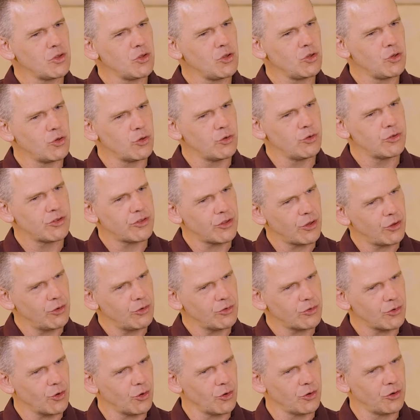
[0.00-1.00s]
use
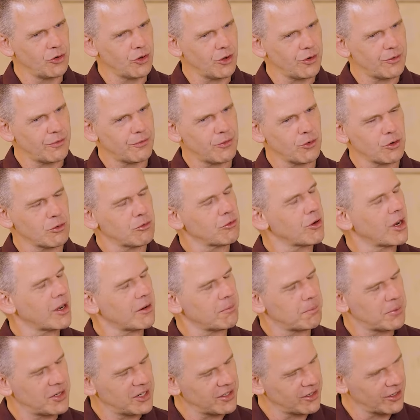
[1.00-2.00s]
those or not for a
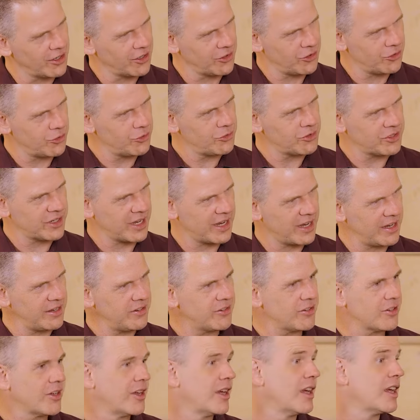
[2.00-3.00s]
right particular use
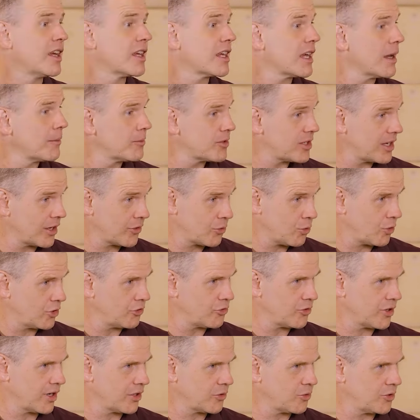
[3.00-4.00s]
case comes down to what
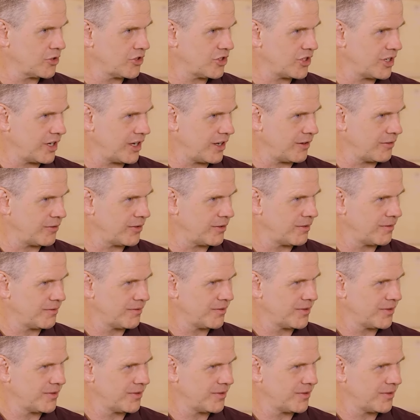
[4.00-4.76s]
you're trying to achieve.